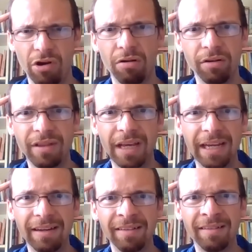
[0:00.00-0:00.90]
wrong
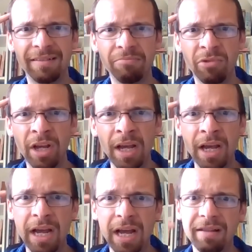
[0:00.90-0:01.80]
things,
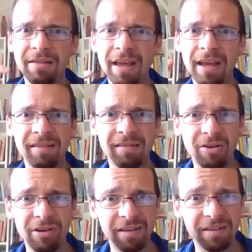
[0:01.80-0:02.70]
and they
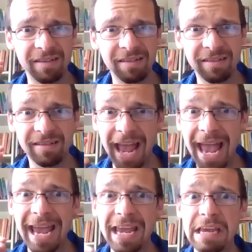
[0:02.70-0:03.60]
started to
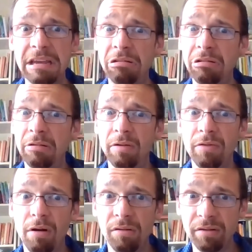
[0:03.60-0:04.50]
say
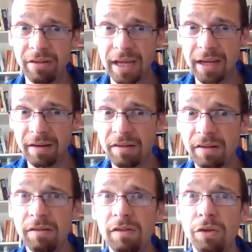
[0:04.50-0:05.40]
wrong
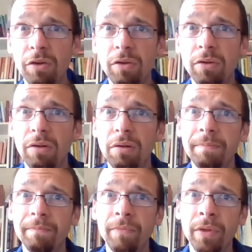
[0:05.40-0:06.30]
things too.
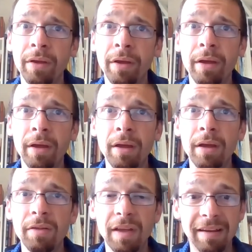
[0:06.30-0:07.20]

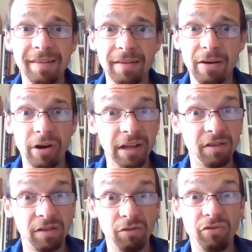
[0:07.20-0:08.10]
They
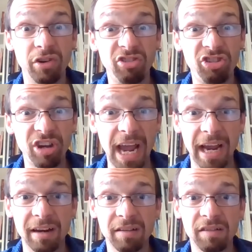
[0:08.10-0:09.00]
started to
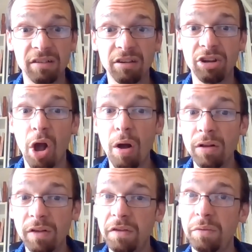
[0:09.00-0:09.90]
reject
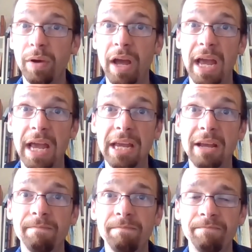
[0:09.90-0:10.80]
God's
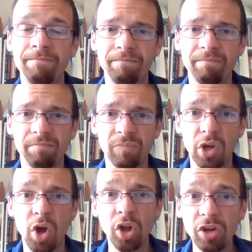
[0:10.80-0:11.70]
way
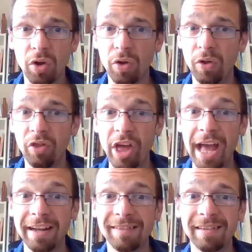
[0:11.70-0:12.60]
God called
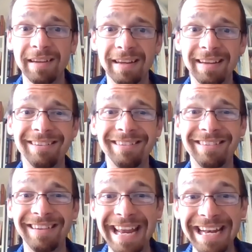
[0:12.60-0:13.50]
that
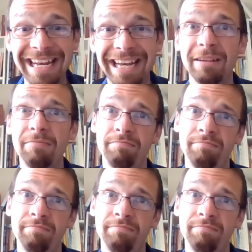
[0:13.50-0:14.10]
sin.